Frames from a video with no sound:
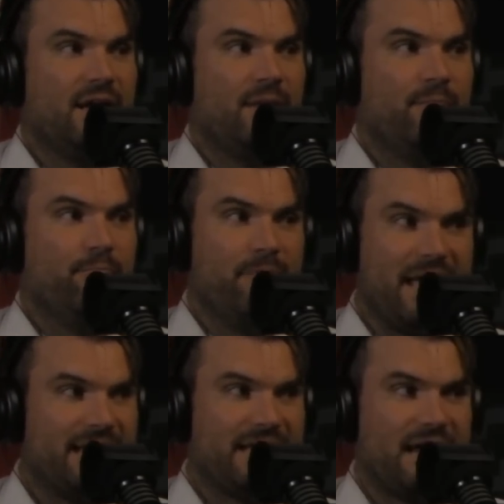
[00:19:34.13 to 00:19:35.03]

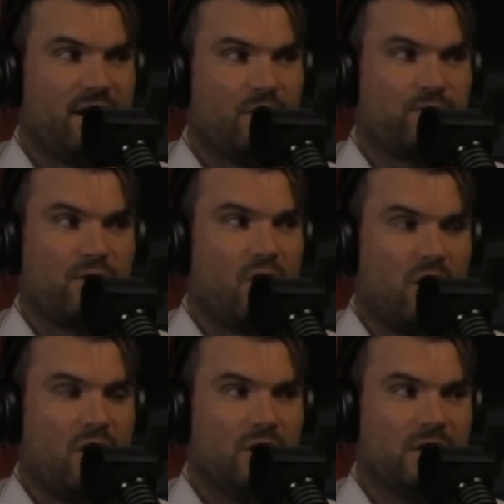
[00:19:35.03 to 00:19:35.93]
Medicare for
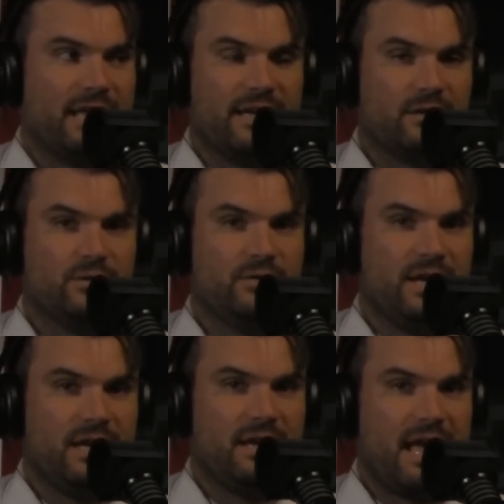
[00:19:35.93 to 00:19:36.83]
all,
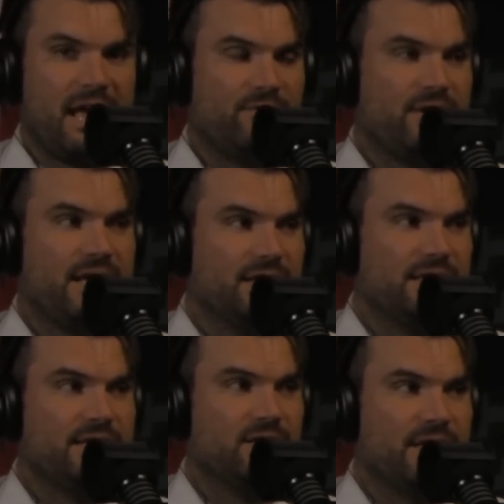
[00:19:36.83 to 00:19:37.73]
including every
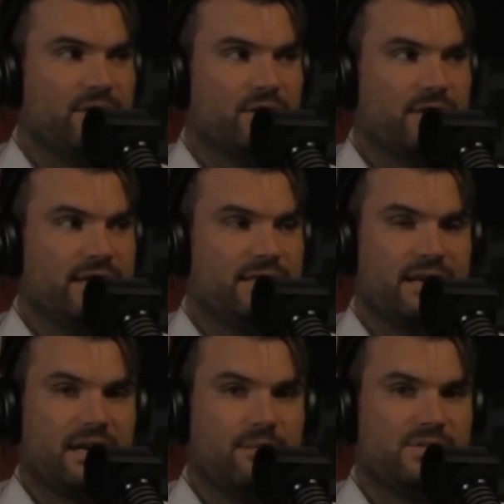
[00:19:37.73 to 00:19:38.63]
illegal immigrant
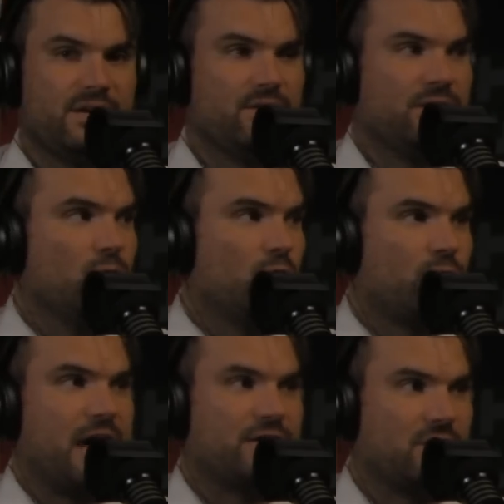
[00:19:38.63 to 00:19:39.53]
that comes here, that will
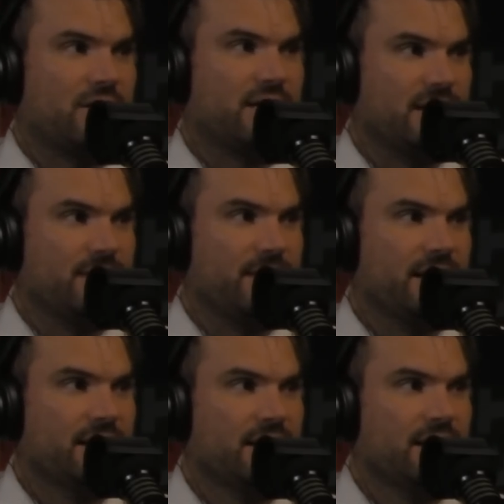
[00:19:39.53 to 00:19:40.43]
crash our economy.
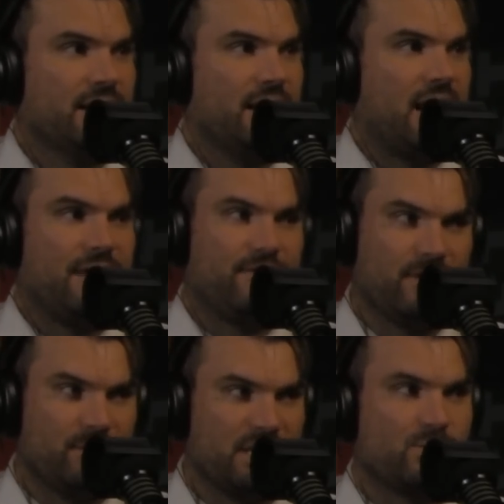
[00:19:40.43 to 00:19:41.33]
I
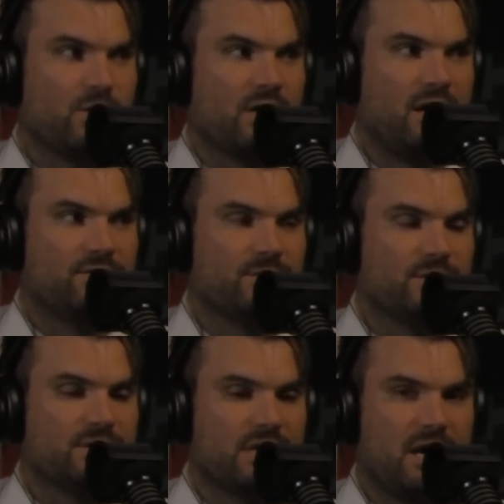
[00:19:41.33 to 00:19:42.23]
feel much more
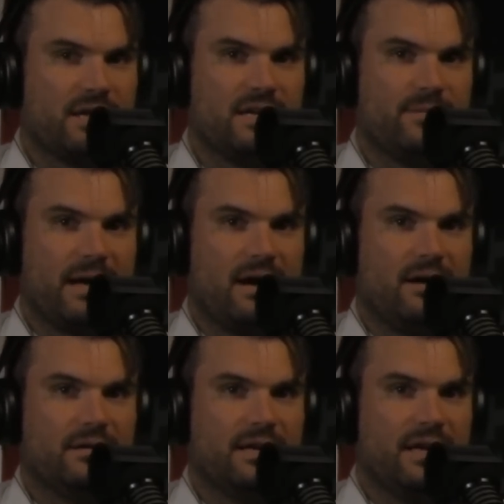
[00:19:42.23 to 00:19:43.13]
comfortable talking
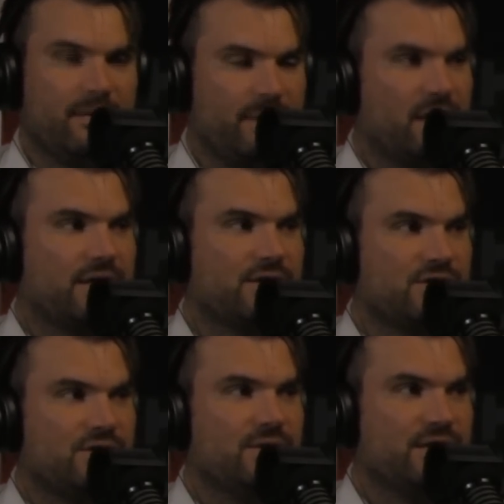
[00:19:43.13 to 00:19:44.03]
about an American
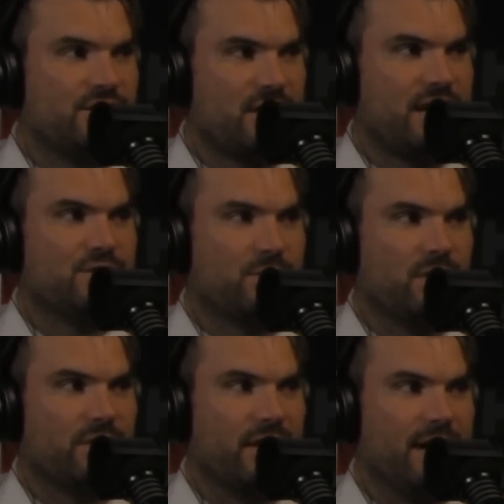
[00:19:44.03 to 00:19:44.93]
Student Exchange
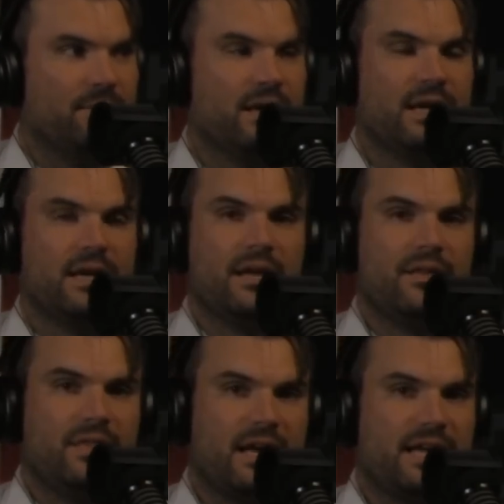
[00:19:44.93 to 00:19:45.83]
Program
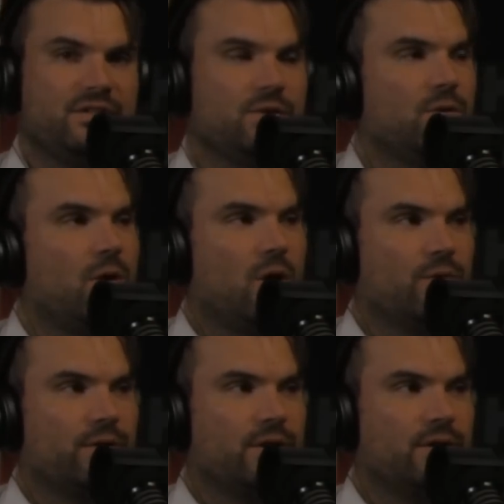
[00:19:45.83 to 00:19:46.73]
than I do
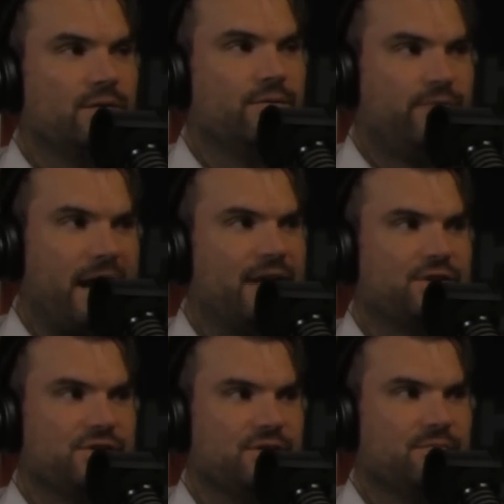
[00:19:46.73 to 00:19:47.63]
over
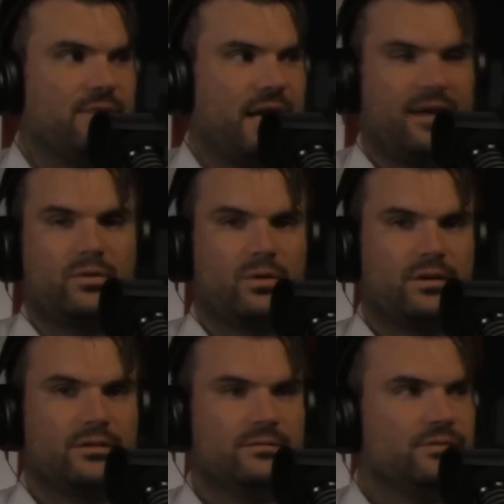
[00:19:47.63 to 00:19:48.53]
fascism and
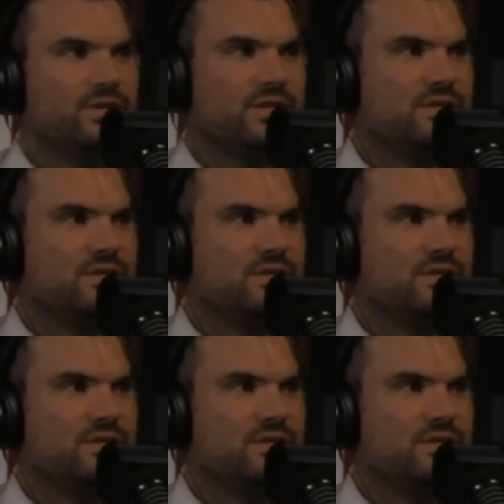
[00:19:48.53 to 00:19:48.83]
or just